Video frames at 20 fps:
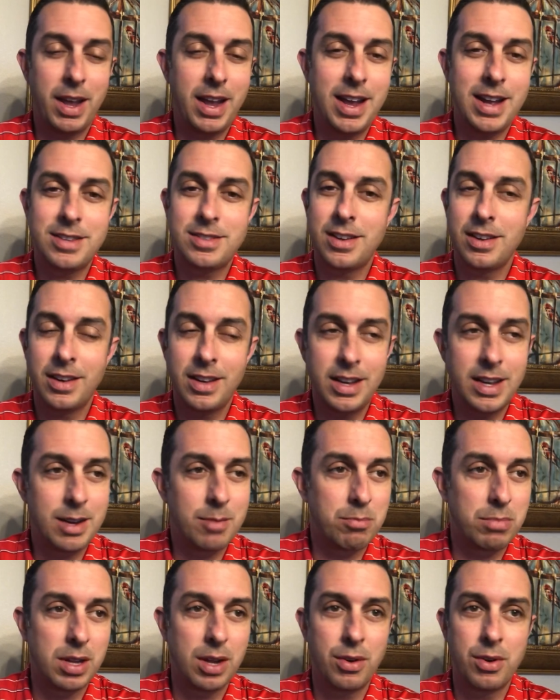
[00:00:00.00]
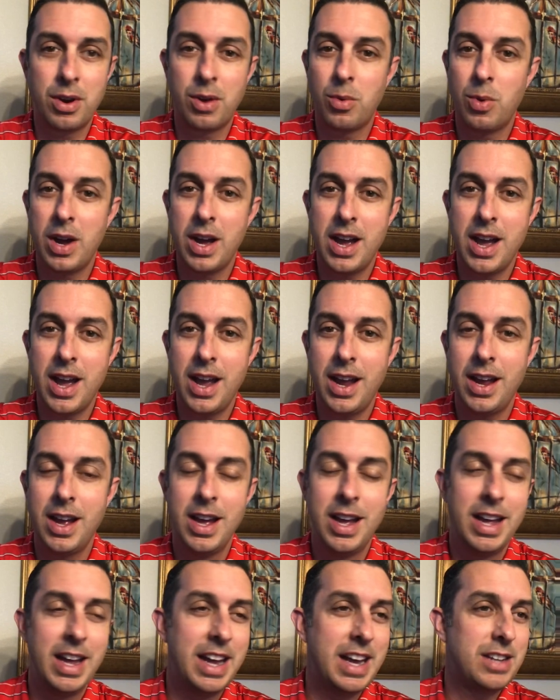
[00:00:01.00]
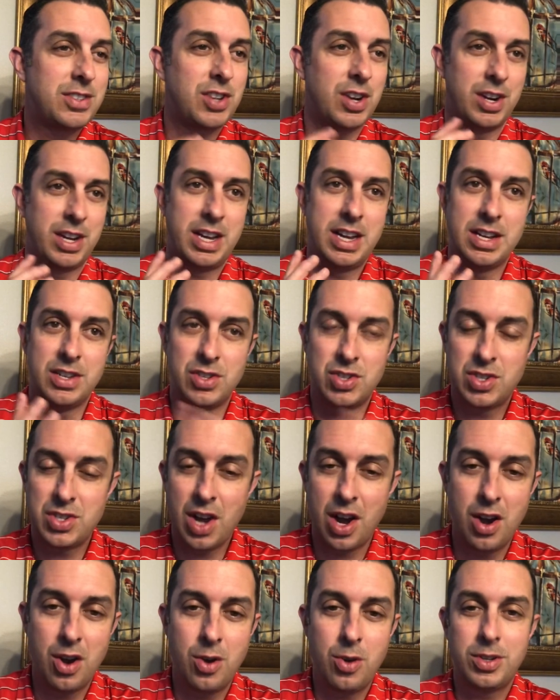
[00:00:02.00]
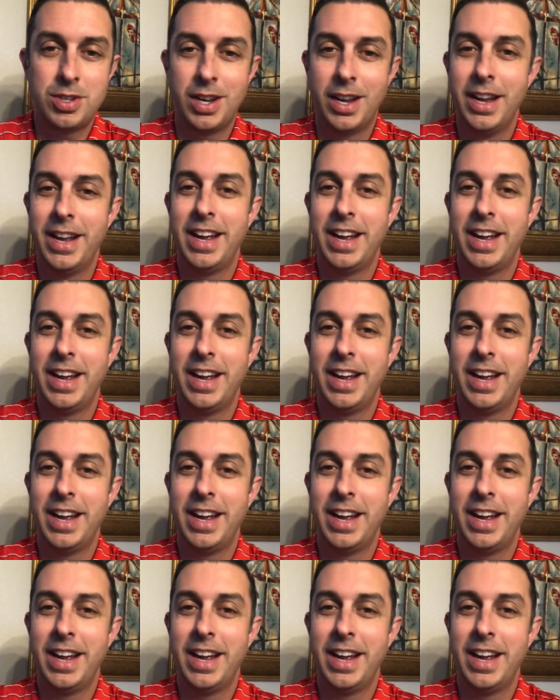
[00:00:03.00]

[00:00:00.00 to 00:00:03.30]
It's gonna get blown away, it's gonna get soaked,